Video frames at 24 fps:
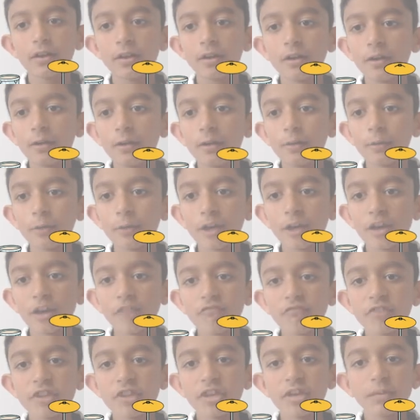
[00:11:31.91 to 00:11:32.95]
When
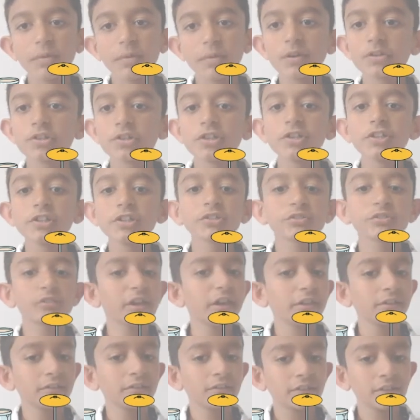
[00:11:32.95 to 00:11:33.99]
video motion is greater than
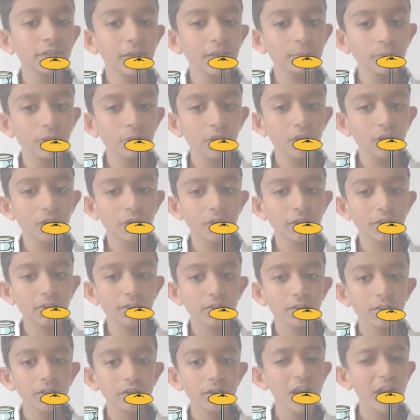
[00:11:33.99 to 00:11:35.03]
10 block,
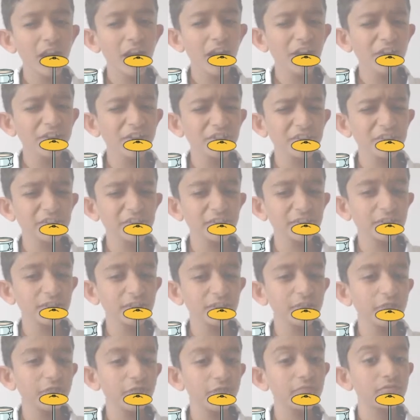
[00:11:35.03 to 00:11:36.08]
I changed this to
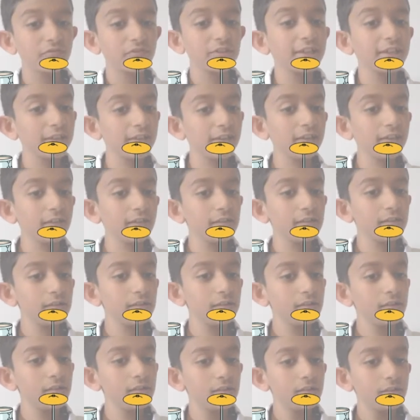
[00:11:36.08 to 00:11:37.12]
15
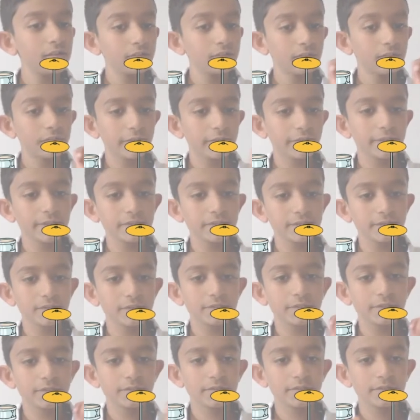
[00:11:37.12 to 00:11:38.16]

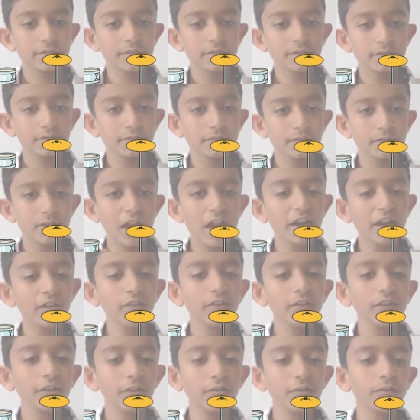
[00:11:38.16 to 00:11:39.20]
because I really
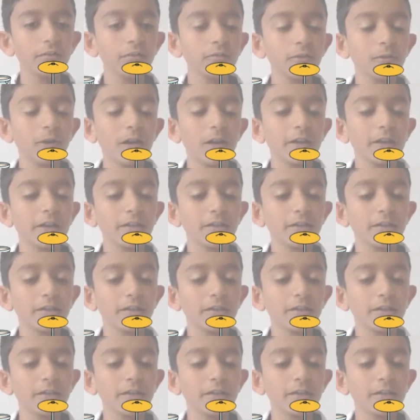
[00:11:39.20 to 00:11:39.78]
don't know why.